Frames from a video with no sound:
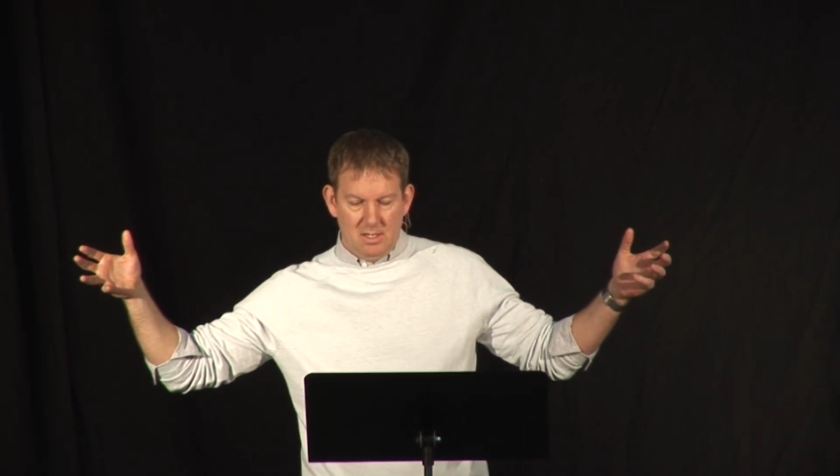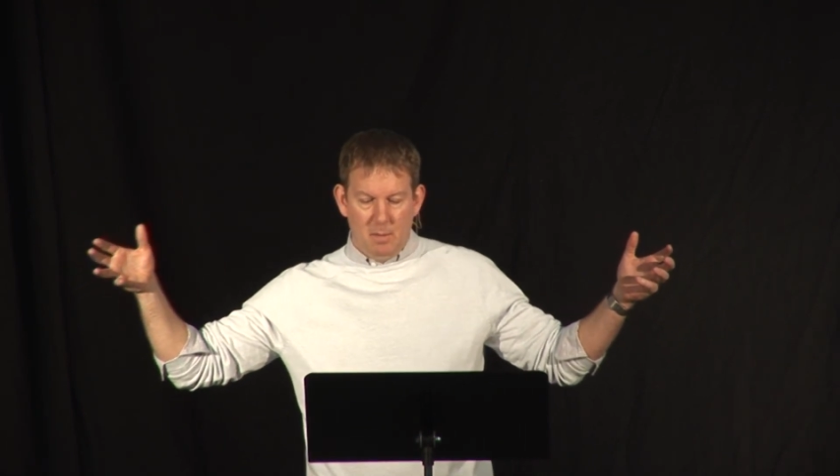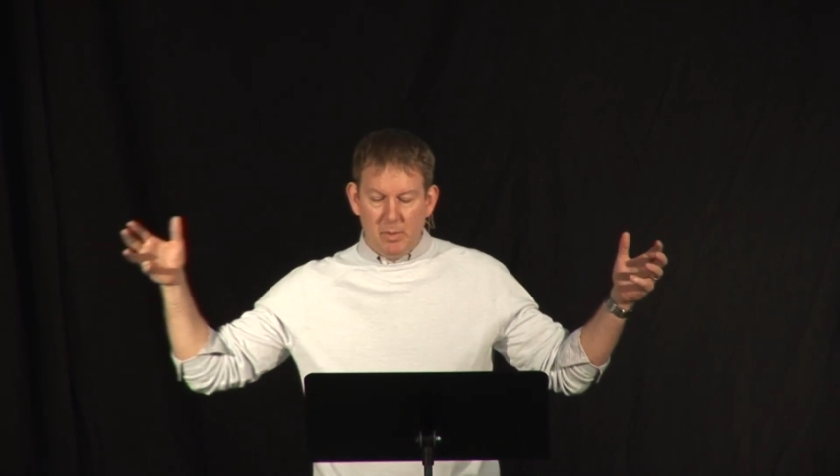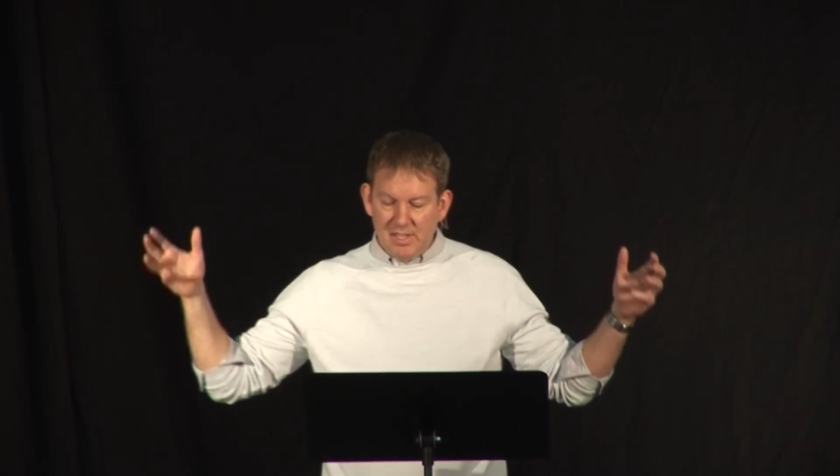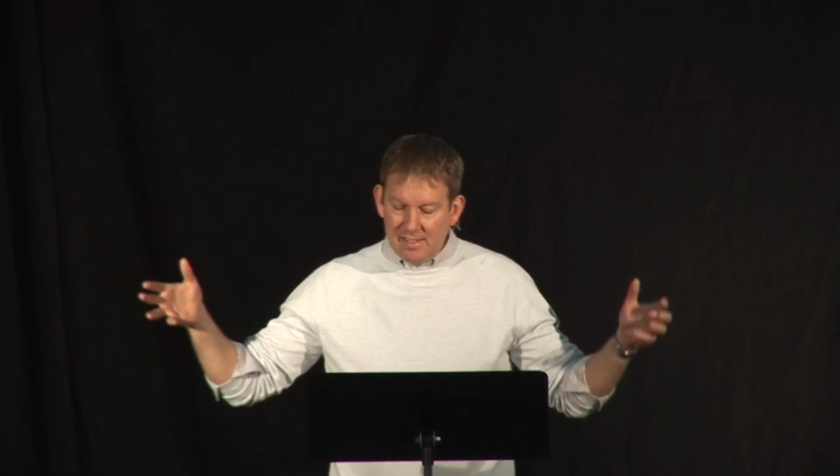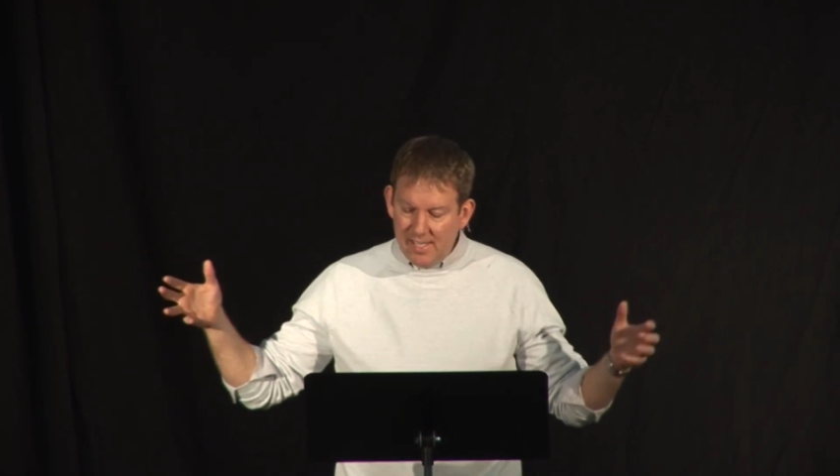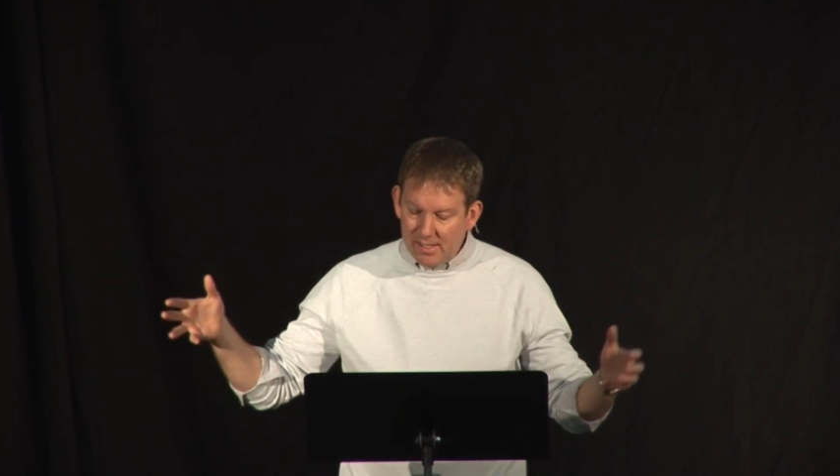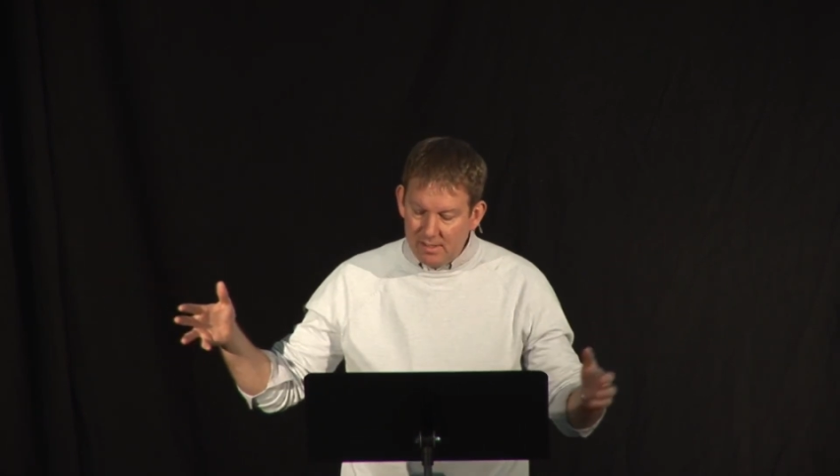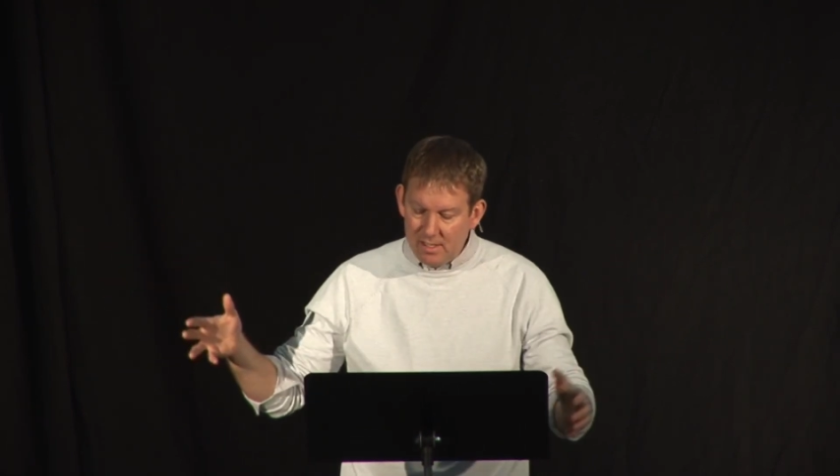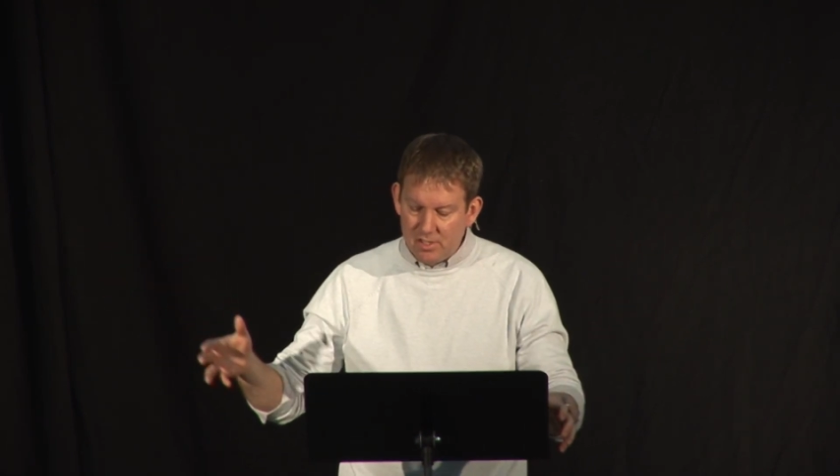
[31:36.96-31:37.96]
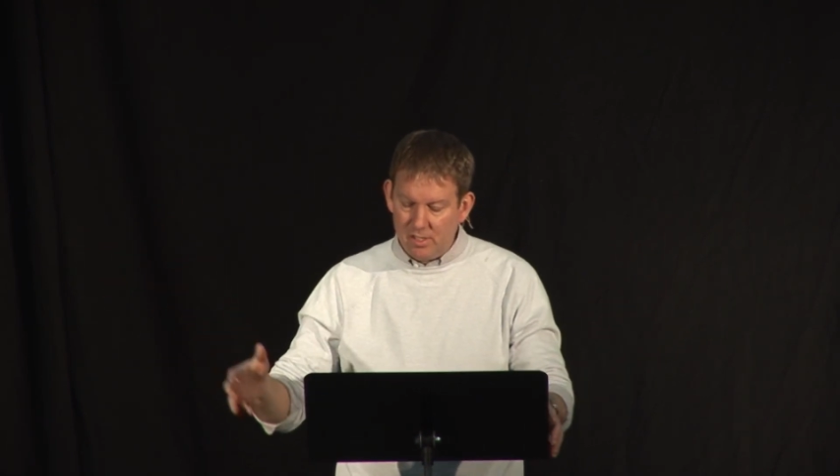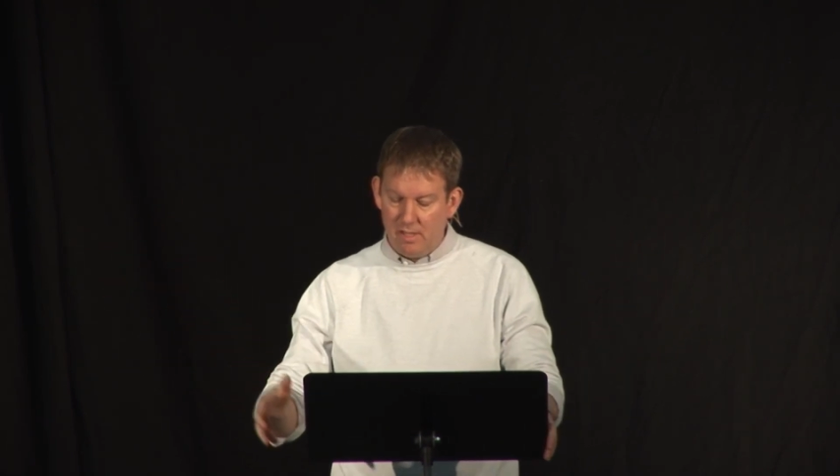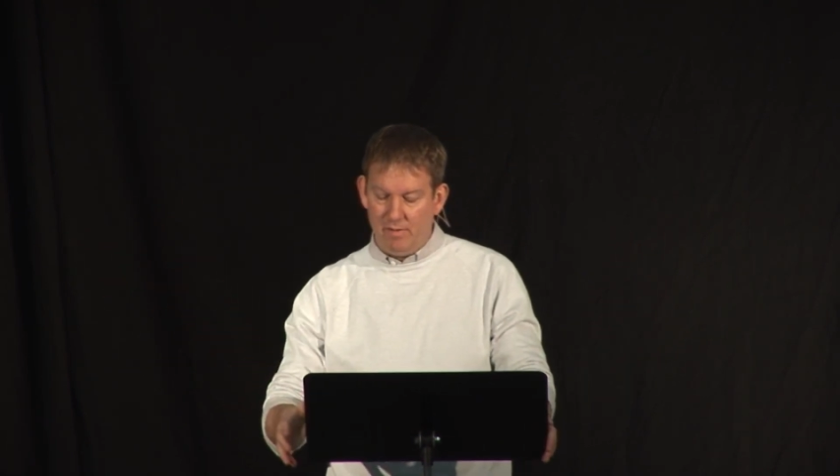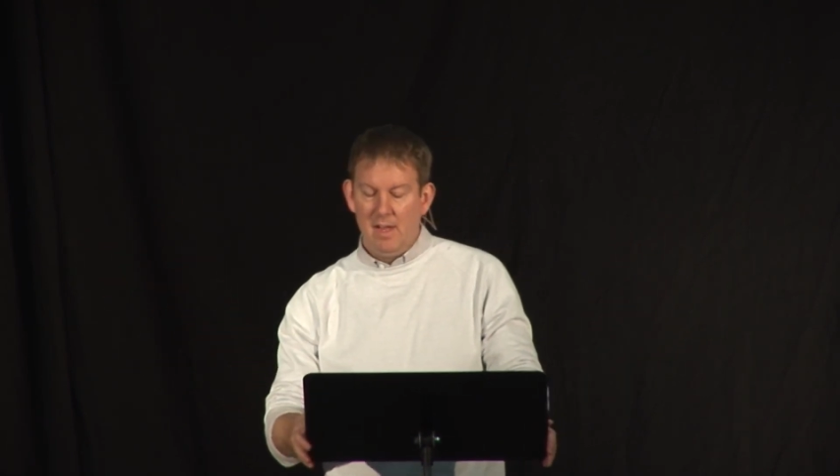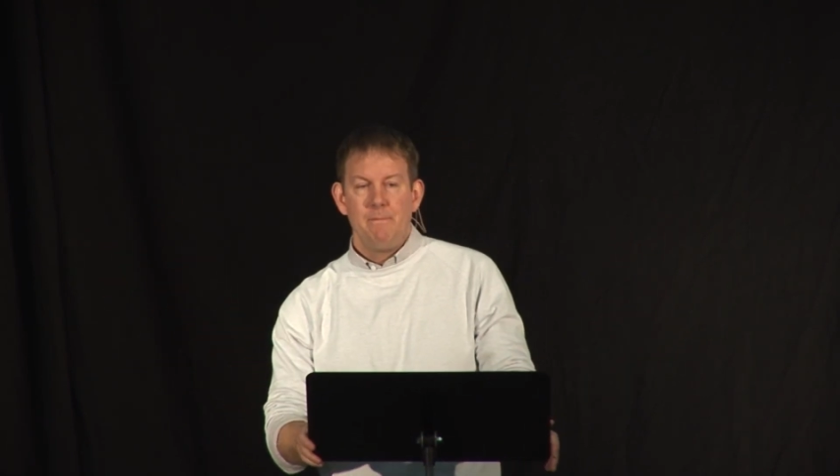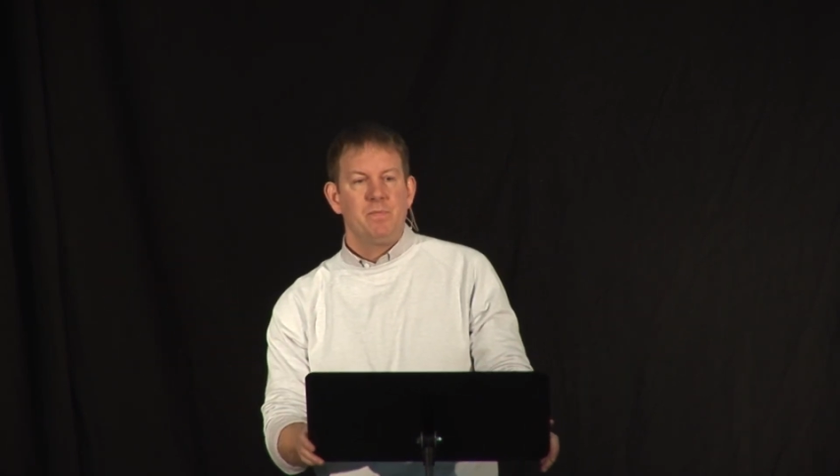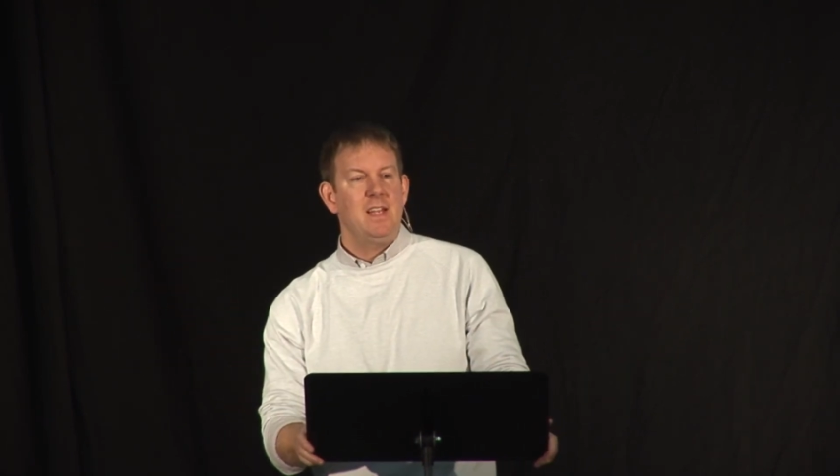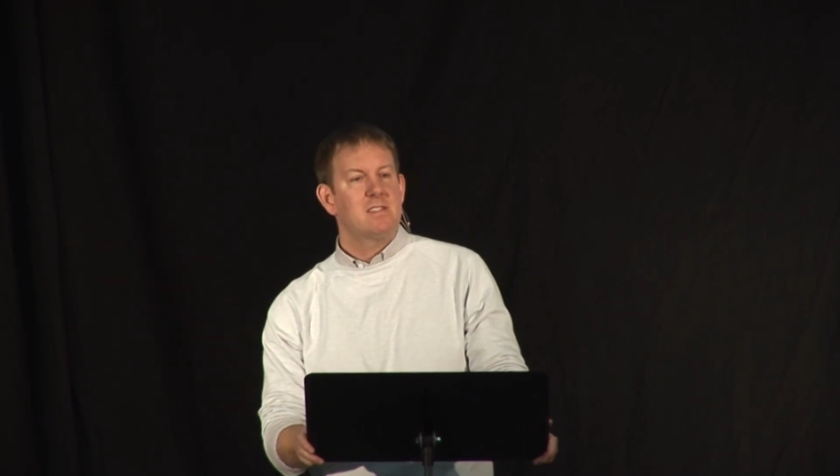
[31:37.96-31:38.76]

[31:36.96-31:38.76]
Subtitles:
But they take initiative. They